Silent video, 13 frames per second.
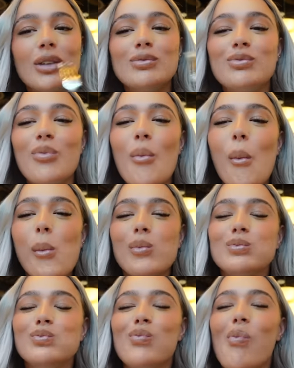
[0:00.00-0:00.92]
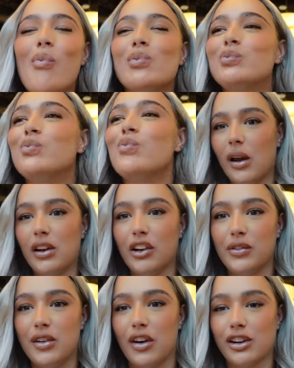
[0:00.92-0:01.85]
mm
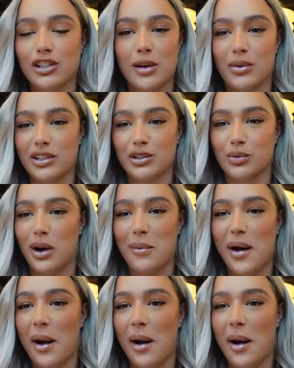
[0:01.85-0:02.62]
love you Rosso, but this weather.